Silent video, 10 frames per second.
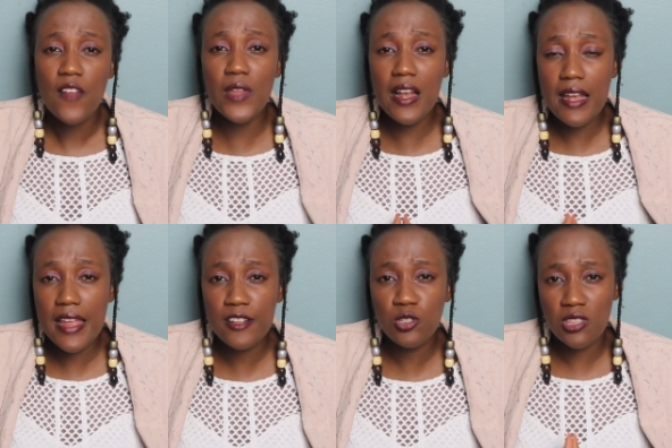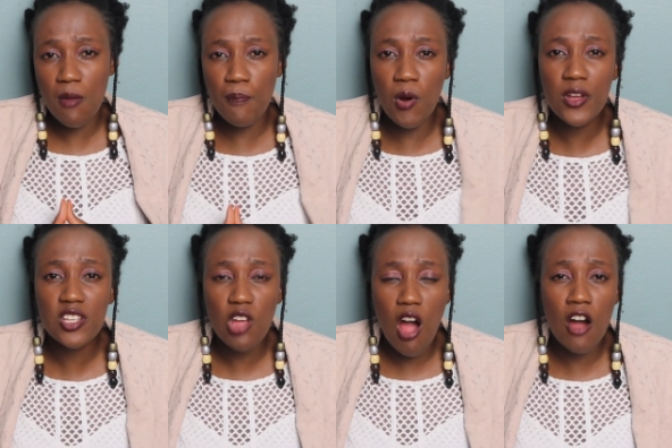The link to the book
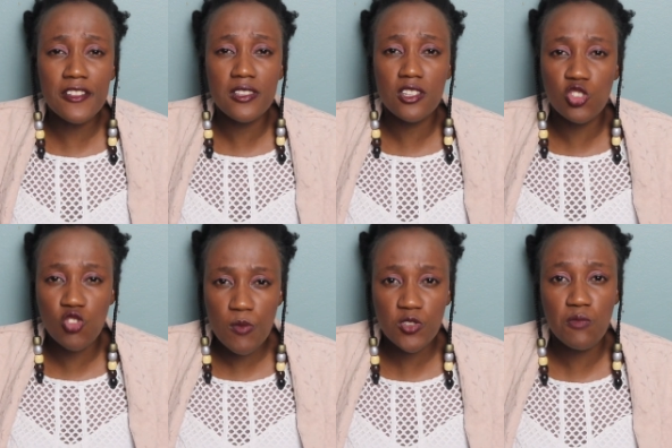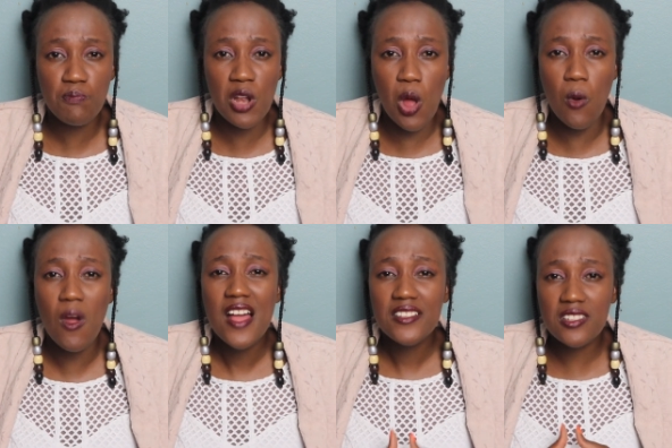is on the description below.
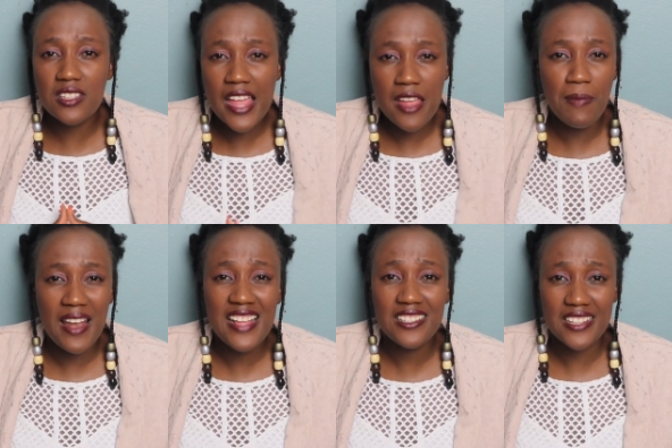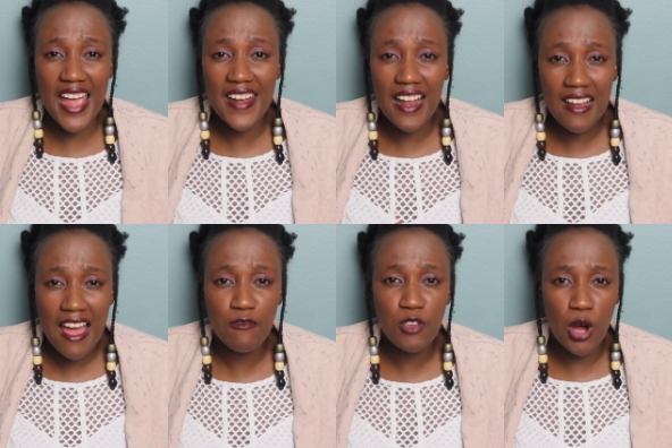Stay blessed, and I
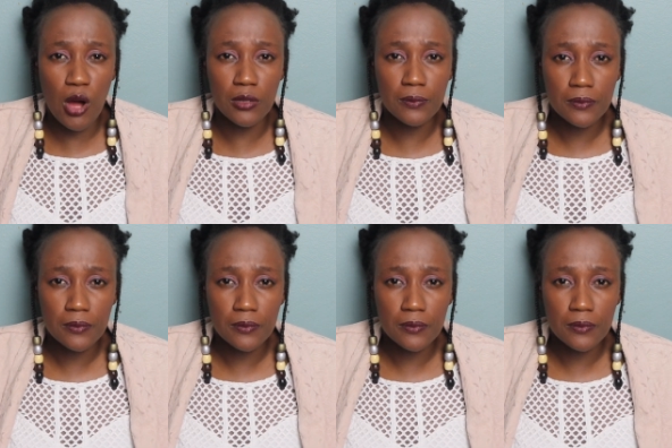love you all.